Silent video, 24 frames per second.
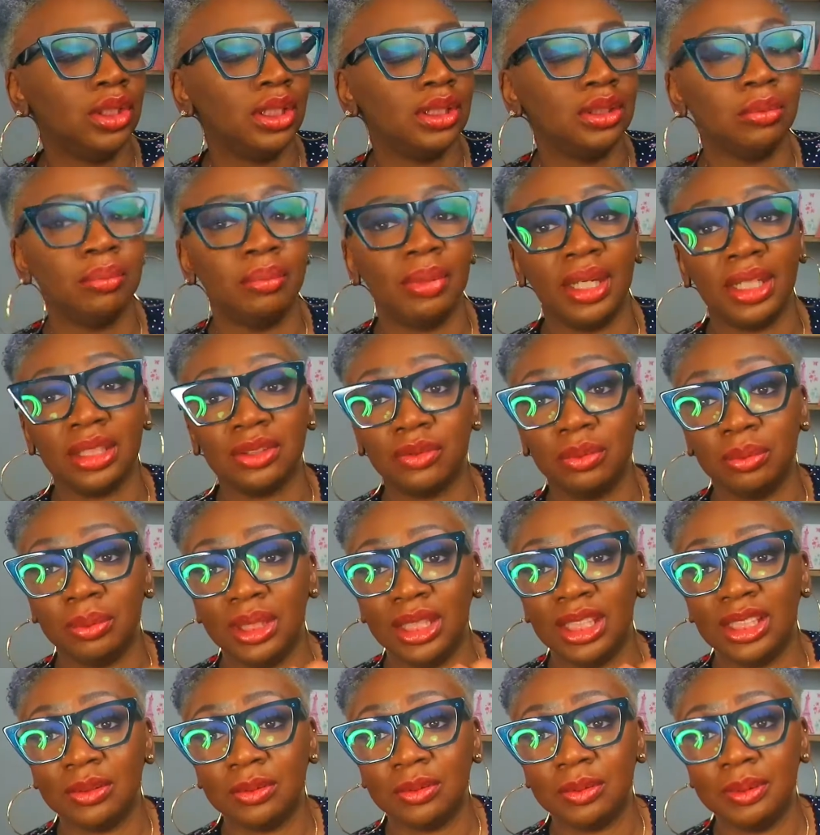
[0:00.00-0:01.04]
get them bags from
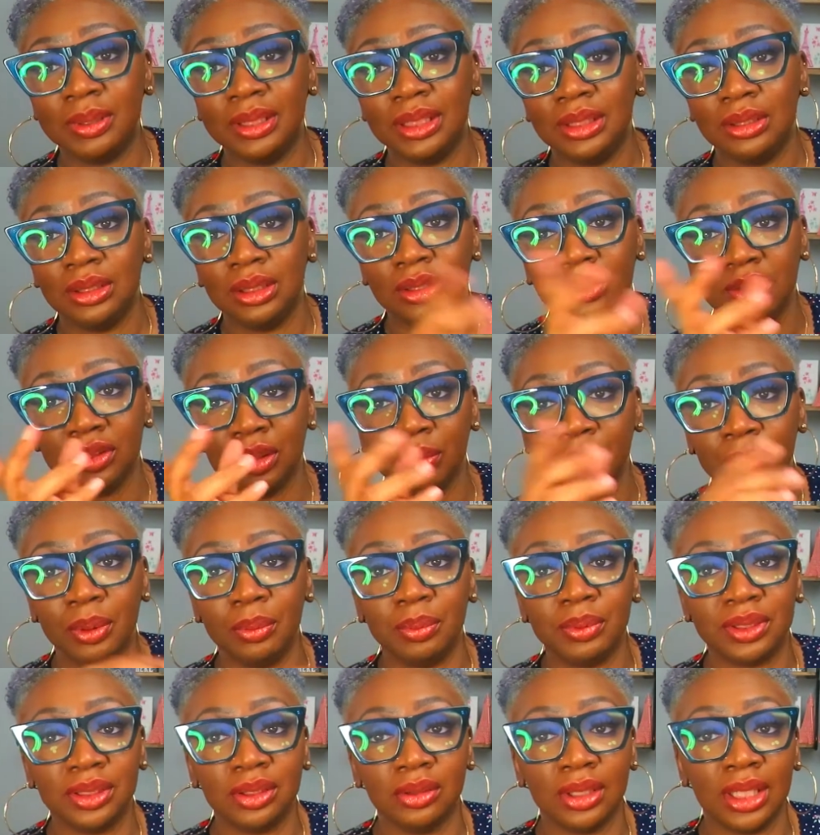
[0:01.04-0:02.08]
Ipsy? And some
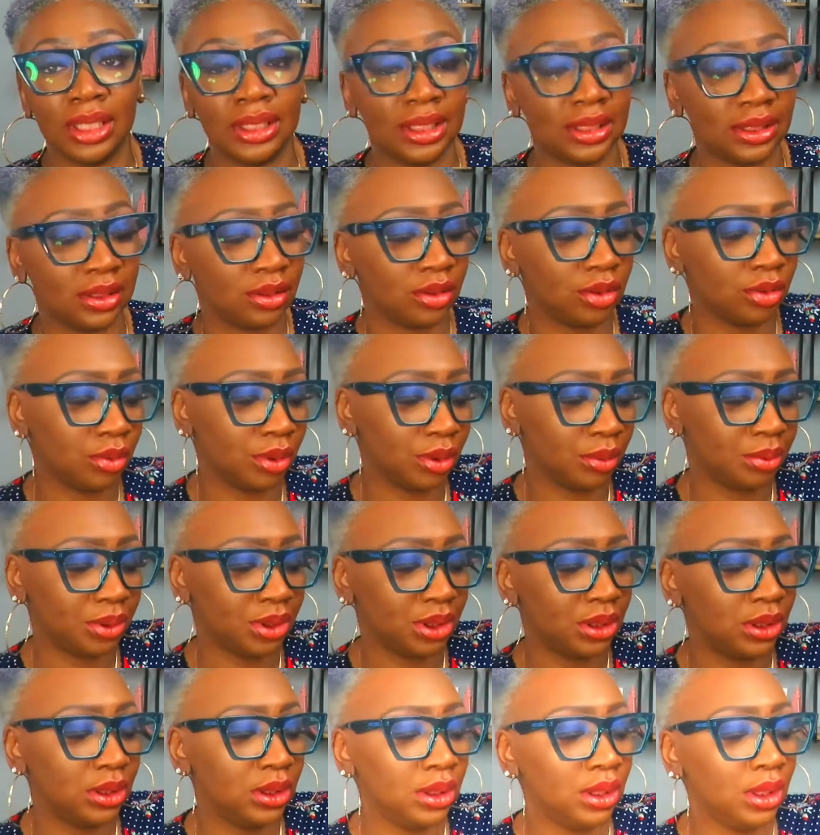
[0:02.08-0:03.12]
people still got the
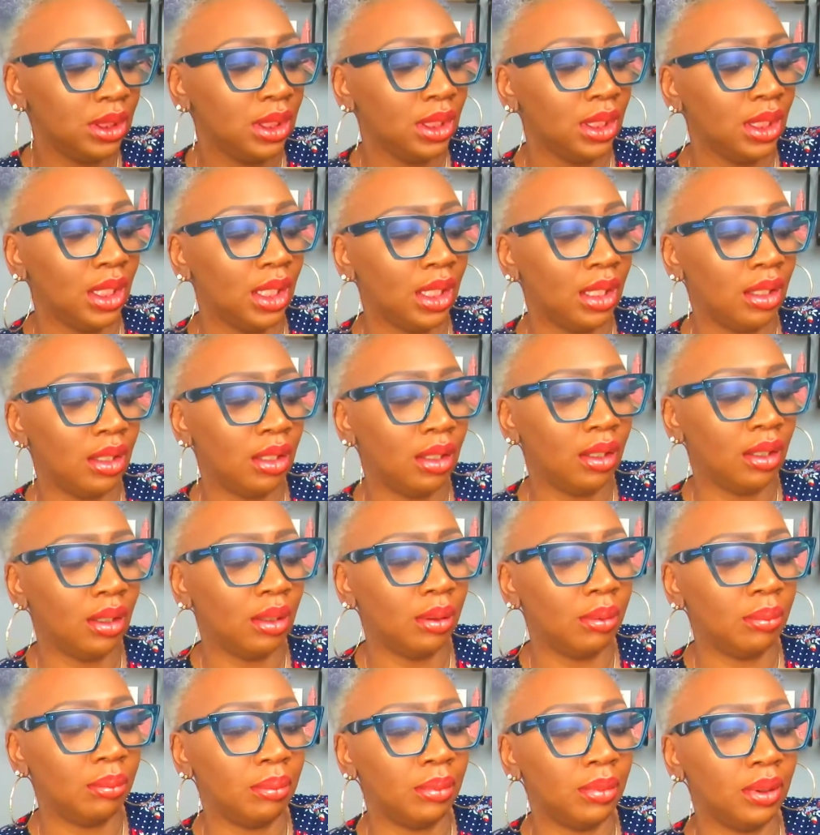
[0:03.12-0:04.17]
subscription.
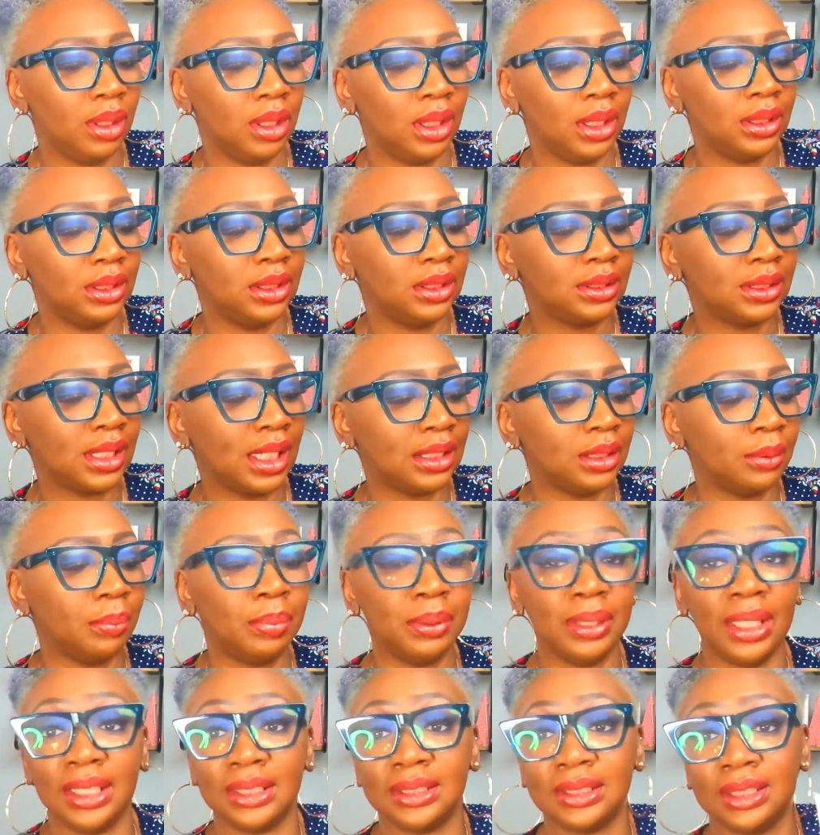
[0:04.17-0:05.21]
And it's got a
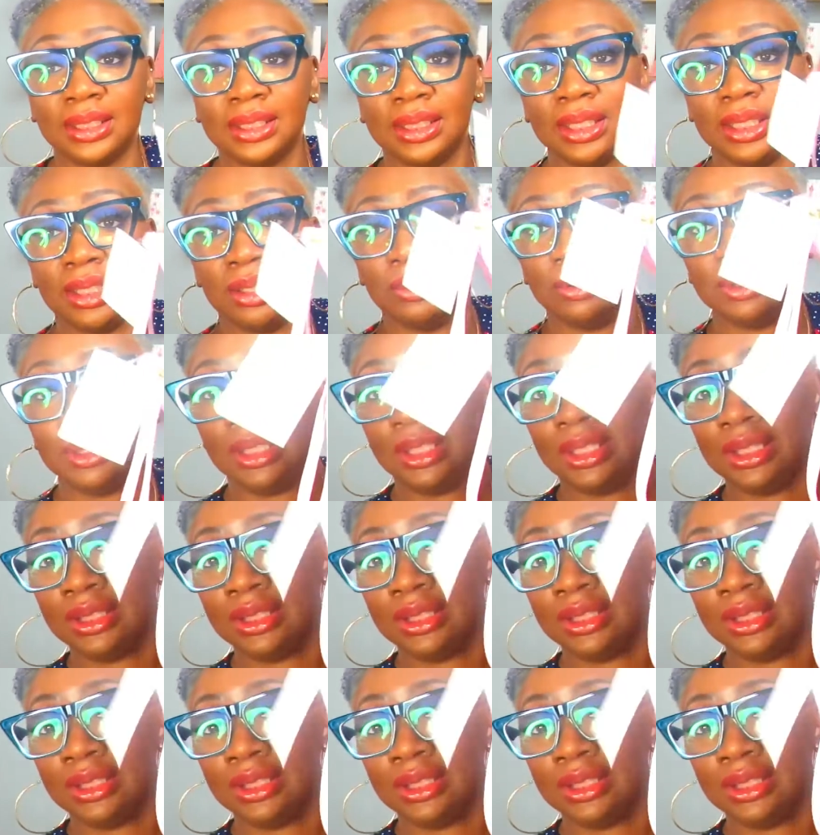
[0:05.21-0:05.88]
plastic thing on the